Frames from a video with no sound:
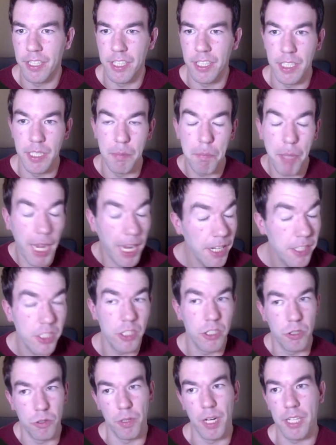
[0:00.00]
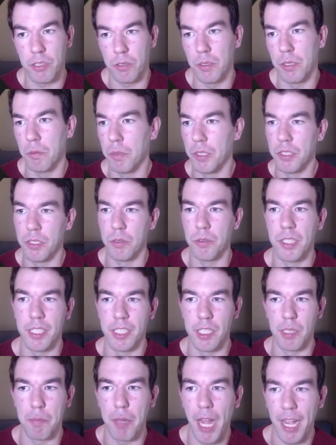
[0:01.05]
the pages directory was using
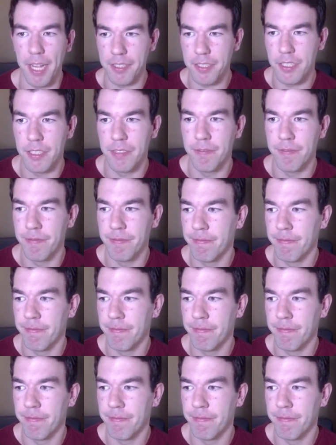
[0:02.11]
in the past.